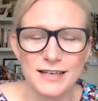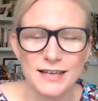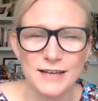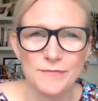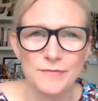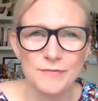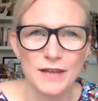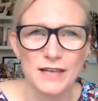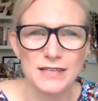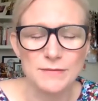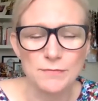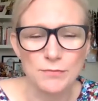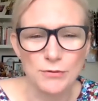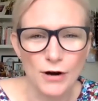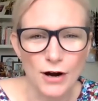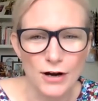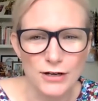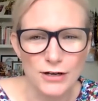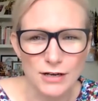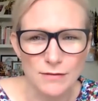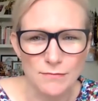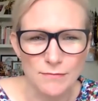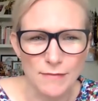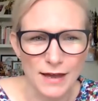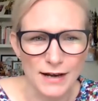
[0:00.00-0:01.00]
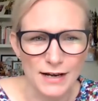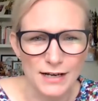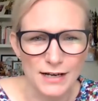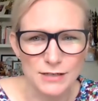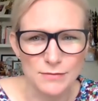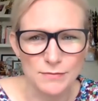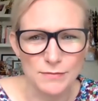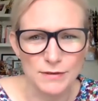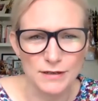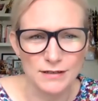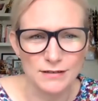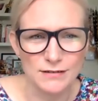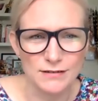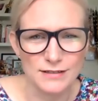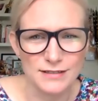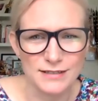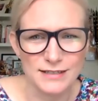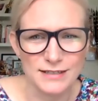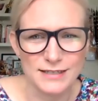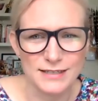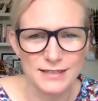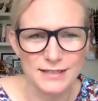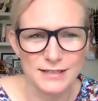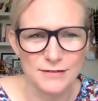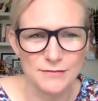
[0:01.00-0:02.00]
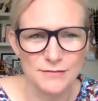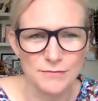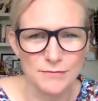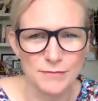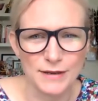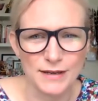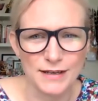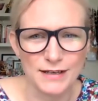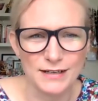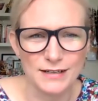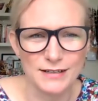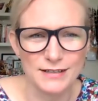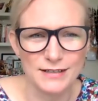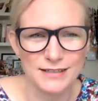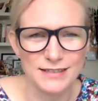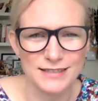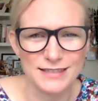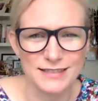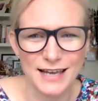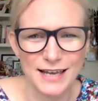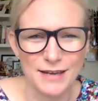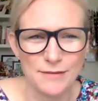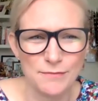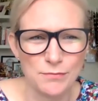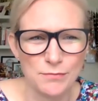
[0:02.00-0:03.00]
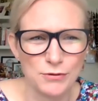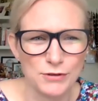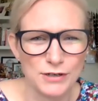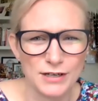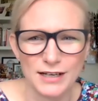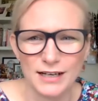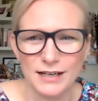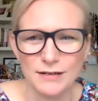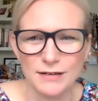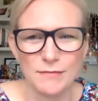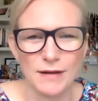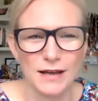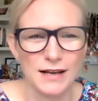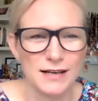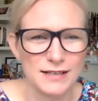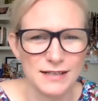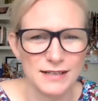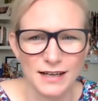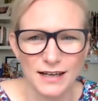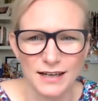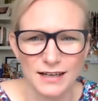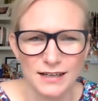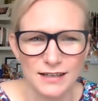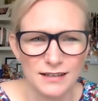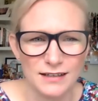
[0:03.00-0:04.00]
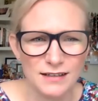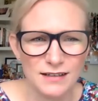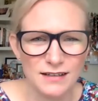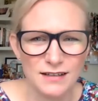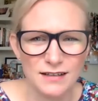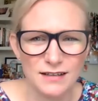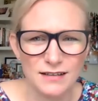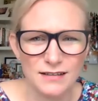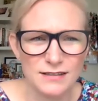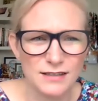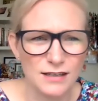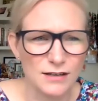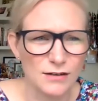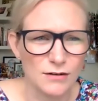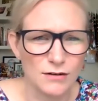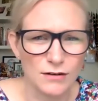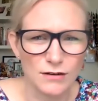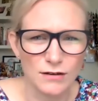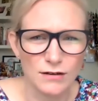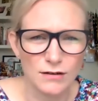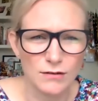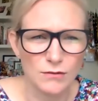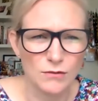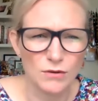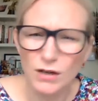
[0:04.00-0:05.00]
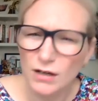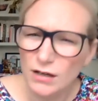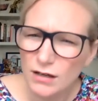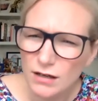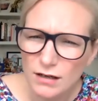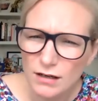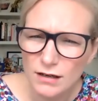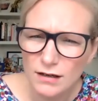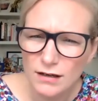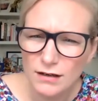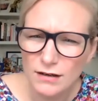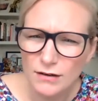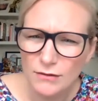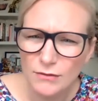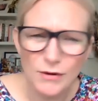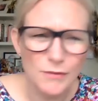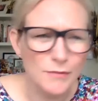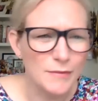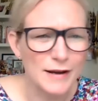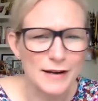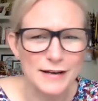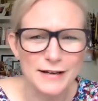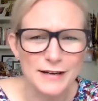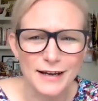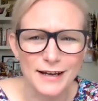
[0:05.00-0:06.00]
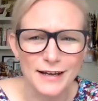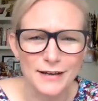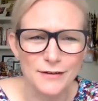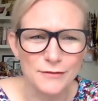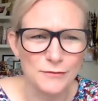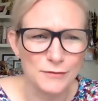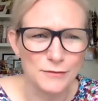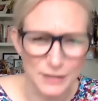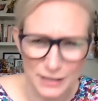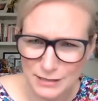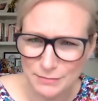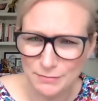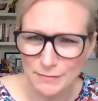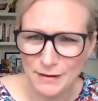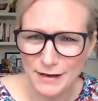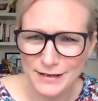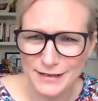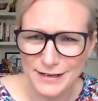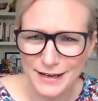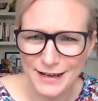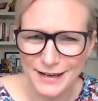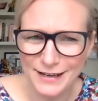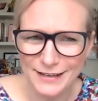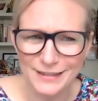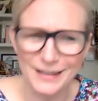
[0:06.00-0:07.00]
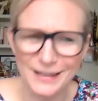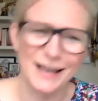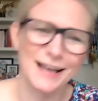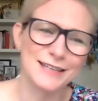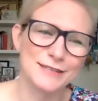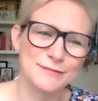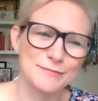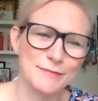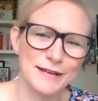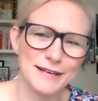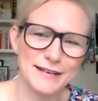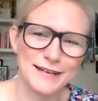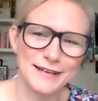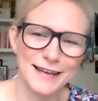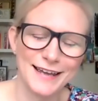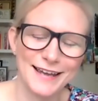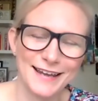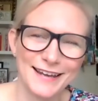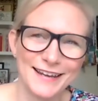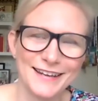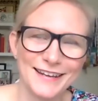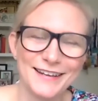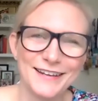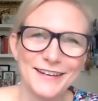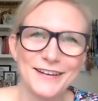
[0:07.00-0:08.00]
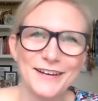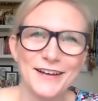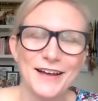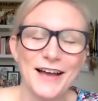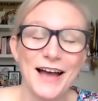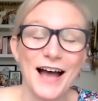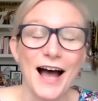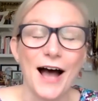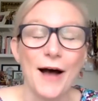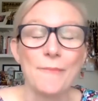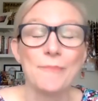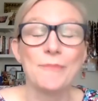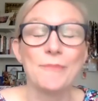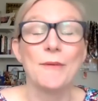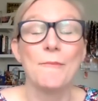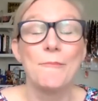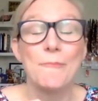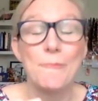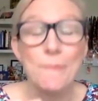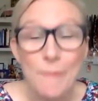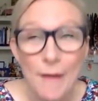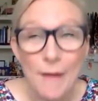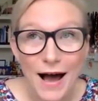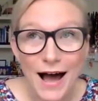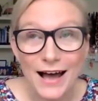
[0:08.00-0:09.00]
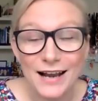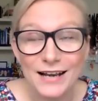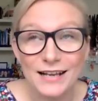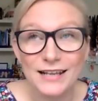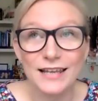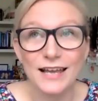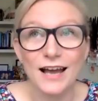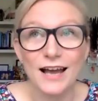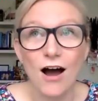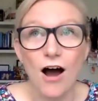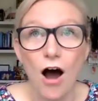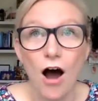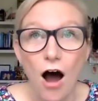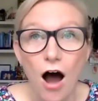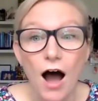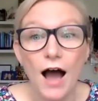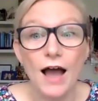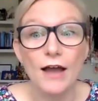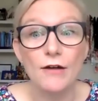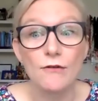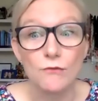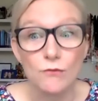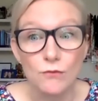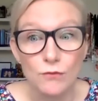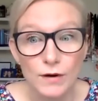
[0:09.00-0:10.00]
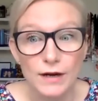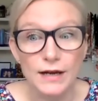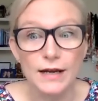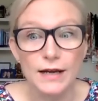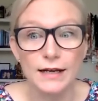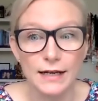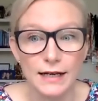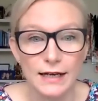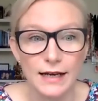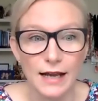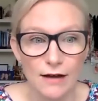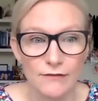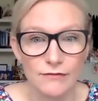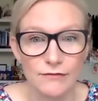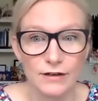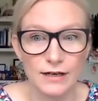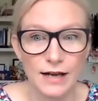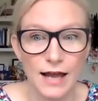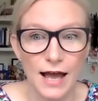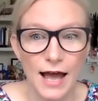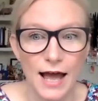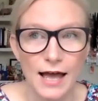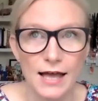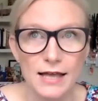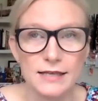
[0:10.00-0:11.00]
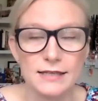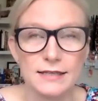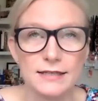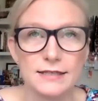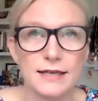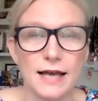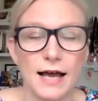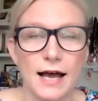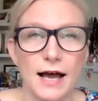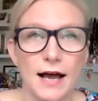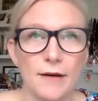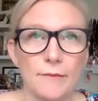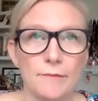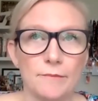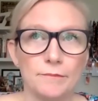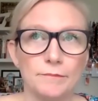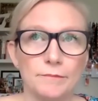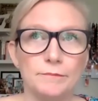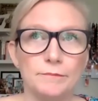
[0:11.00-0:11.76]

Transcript: it's a project management system, but to say put it in Monday, it's like, what Monday? This Monday? Last Monday? But I really love it as an